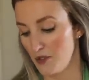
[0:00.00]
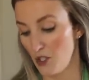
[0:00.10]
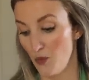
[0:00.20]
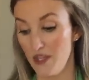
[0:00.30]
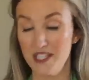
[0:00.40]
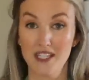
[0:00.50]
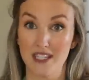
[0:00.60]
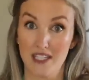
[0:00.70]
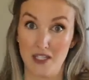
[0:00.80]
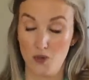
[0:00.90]
So this
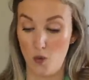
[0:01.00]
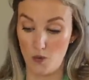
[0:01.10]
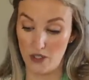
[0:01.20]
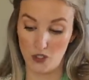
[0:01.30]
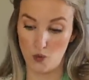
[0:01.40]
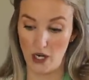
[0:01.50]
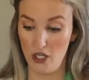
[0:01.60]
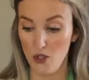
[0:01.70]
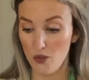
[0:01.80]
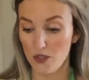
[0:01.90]
is what I
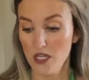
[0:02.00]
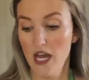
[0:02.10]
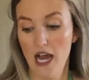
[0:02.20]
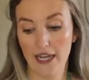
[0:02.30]
use.